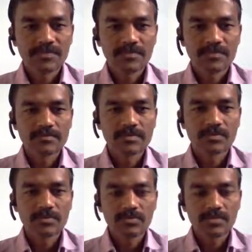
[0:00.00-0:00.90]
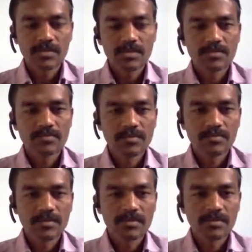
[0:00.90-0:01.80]
The support URL,
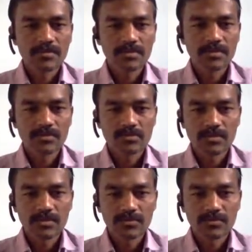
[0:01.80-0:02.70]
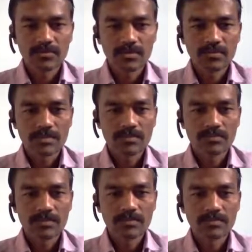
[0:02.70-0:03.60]
maybe we need to give something
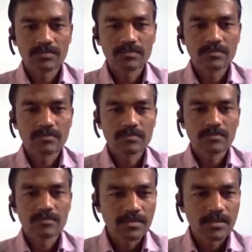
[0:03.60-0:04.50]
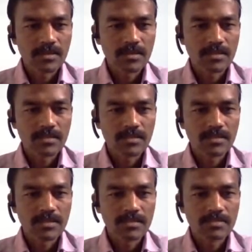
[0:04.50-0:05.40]
which is, and then
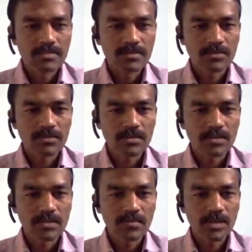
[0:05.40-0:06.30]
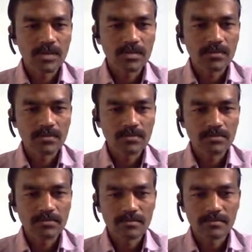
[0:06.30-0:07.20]
there is a author name, and
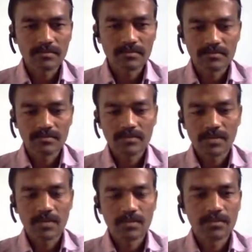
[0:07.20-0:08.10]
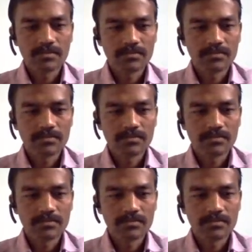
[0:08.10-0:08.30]
name is